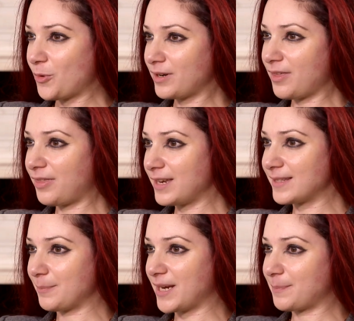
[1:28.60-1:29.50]
One of the
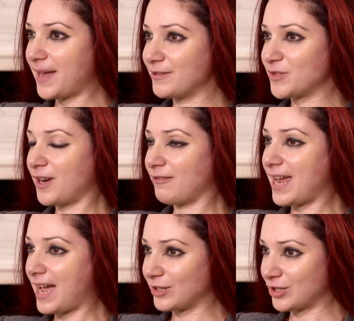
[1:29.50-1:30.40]
things that makes parents
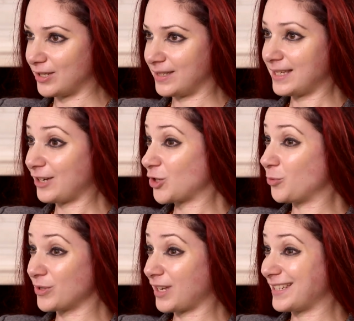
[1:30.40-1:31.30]
very anxious is actually
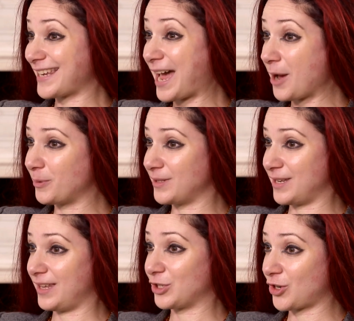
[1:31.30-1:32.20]
what's going to happen
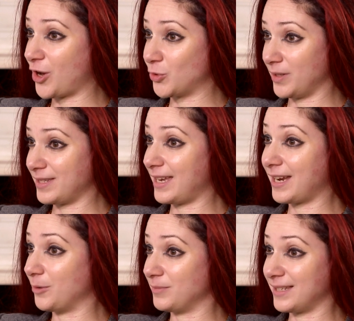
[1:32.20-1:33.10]
to their child once they
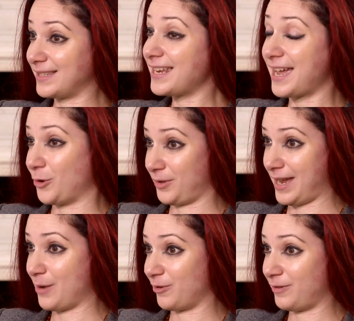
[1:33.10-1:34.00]
come to see a
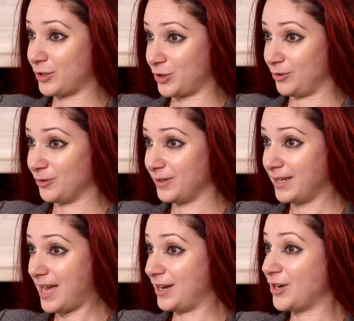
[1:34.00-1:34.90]
healthcare professional
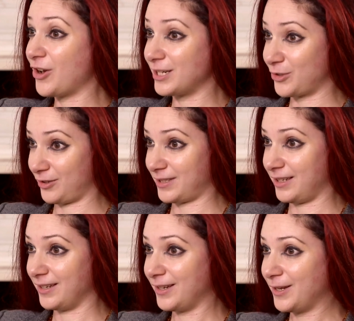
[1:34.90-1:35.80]
and an eye doctor.